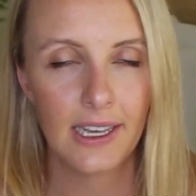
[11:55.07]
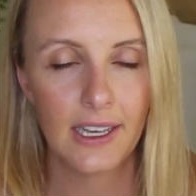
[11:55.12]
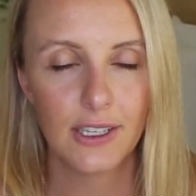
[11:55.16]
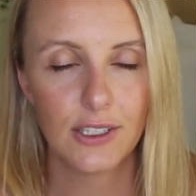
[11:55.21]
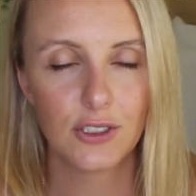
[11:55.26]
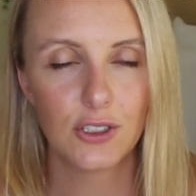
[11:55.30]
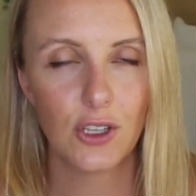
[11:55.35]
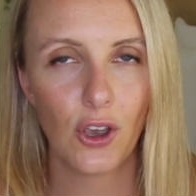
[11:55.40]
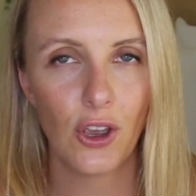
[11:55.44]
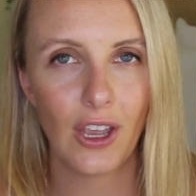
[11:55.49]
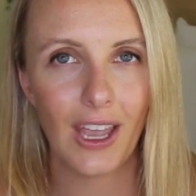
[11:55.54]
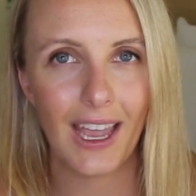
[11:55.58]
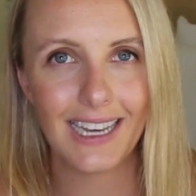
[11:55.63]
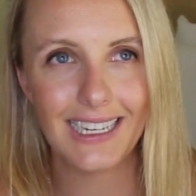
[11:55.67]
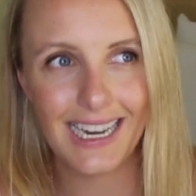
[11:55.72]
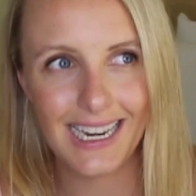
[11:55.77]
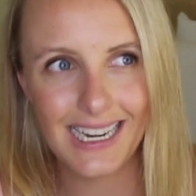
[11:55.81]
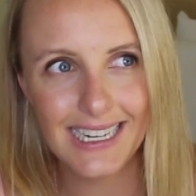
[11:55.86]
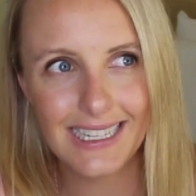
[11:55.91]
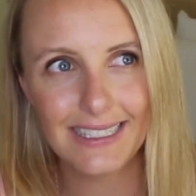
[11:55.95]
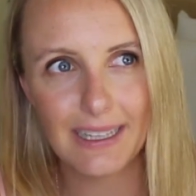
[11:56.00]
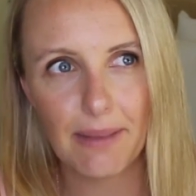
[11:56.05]
So I
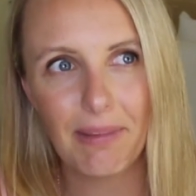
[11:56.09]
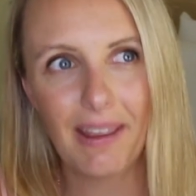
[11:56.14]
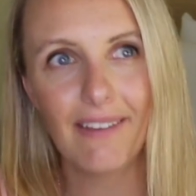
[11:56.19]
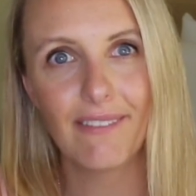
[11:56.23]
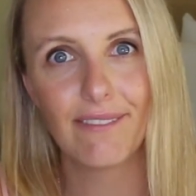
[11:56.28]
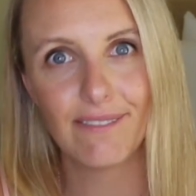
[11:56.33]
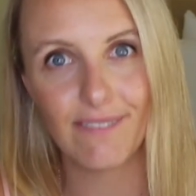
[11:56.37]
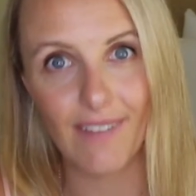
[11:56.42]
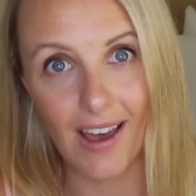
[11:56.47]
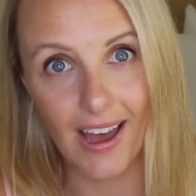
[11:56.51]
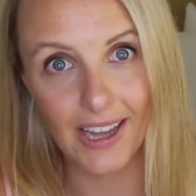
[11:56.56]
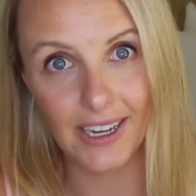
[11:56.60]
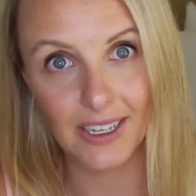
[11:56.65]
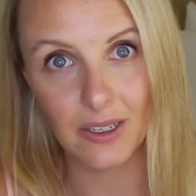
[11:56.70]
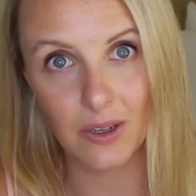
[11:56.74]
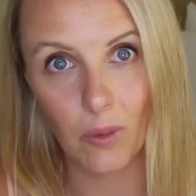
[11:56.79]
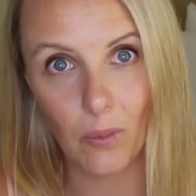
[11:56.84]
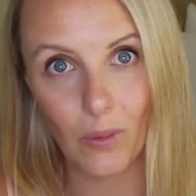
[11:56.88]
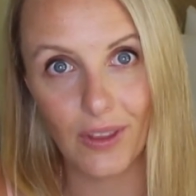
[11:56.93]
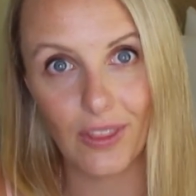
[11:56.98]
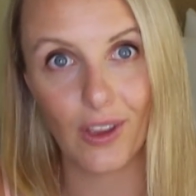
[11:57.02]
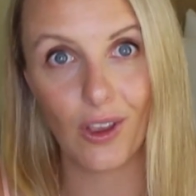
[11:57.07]
needed something
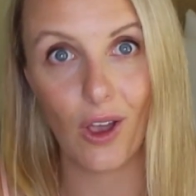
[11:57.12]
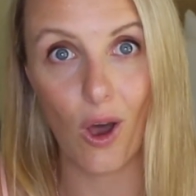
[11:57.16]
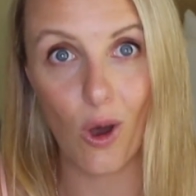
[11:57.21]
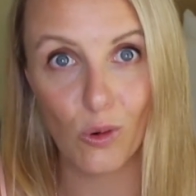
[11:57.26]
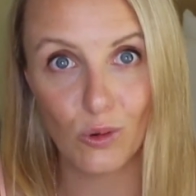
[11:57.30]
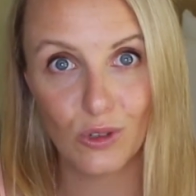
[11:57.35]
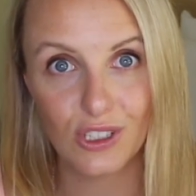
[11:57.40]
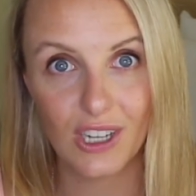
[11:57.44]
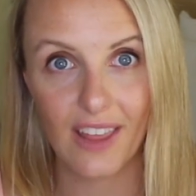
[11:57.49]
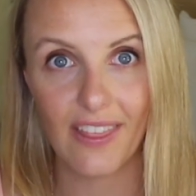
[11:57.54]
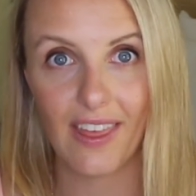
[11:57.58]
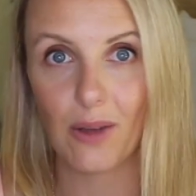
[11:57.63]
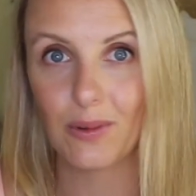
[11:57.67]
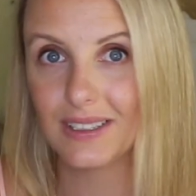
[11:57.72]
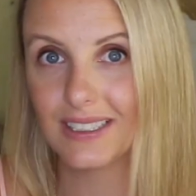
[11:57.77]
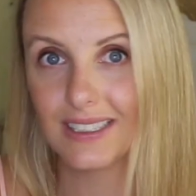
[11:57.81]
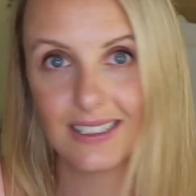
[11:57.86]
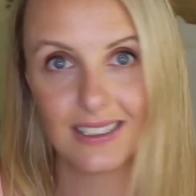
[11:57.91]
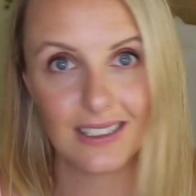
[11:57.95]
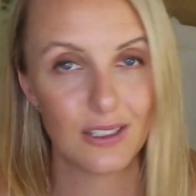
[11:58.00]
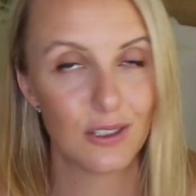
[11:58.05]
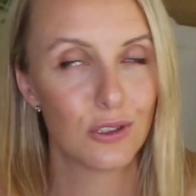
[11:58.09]
fun with a culture that
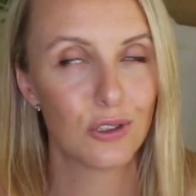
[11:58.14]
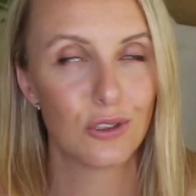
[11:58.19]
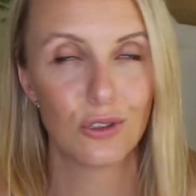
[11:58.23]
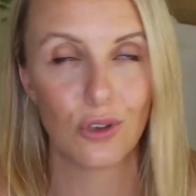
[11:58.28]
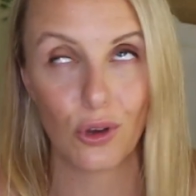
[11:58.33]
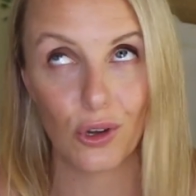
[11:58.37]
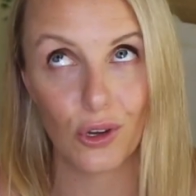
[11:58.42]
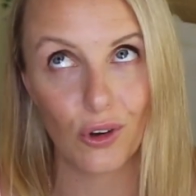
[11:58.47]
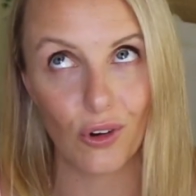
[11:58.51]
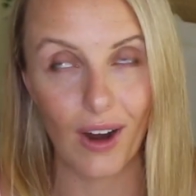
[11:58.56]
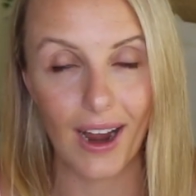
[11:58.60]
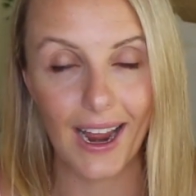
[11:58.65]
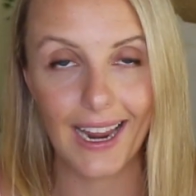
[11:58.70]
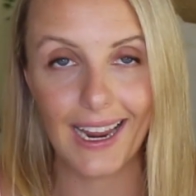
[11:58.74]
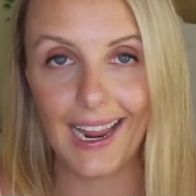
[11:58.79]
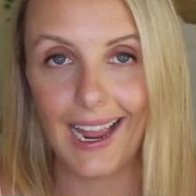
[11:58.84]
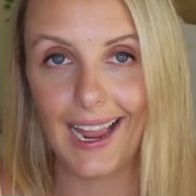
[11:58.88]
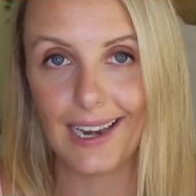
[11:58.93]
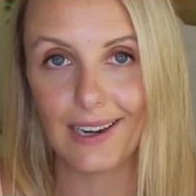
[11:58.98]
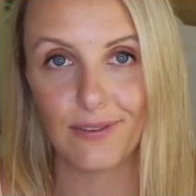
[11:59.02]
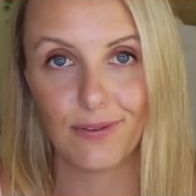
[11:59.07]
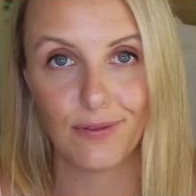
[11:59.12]
was so
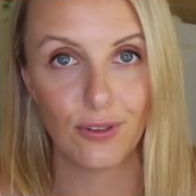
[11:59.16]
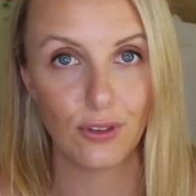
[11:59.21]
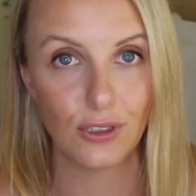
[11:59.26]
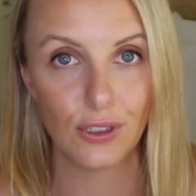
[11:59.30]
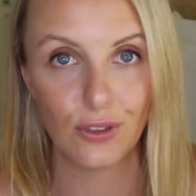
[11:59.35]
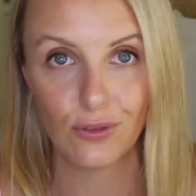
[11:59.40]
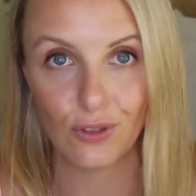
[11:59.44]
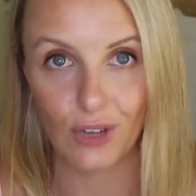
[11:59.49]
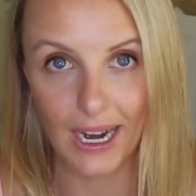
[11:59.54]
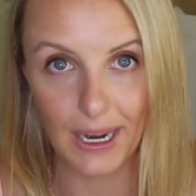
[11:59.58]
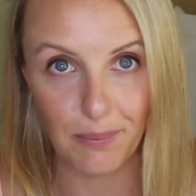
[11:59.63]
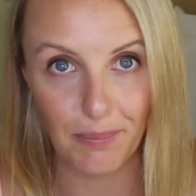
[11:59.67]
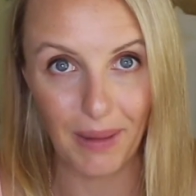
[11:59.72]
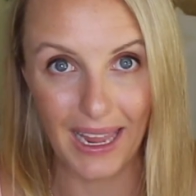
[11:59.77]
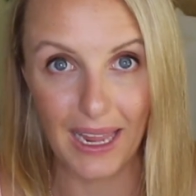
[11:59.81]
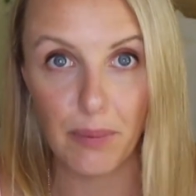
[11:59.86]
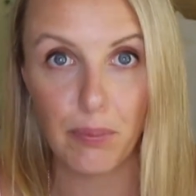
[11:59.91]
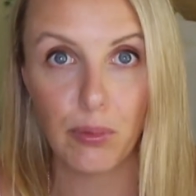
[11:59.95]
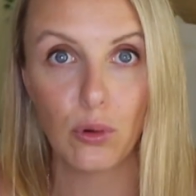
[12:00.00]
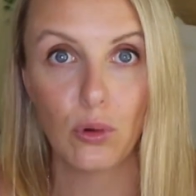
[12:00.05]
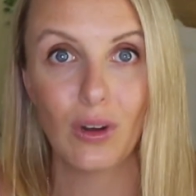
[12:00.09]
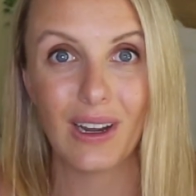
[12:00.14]
great and full of great
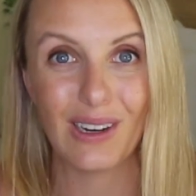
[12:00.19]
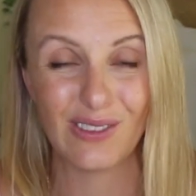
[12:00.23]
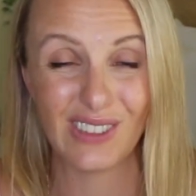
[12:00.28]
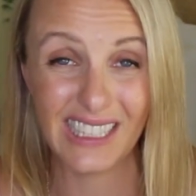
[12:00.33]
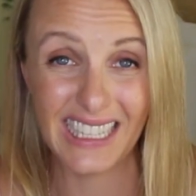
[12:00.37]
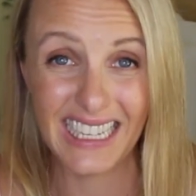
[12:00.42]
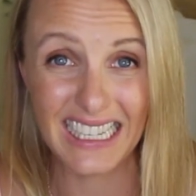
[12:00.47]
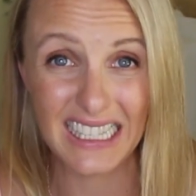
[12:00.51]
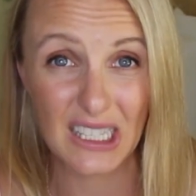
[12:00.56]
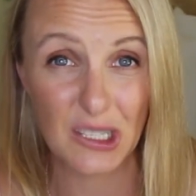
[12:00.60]
people and really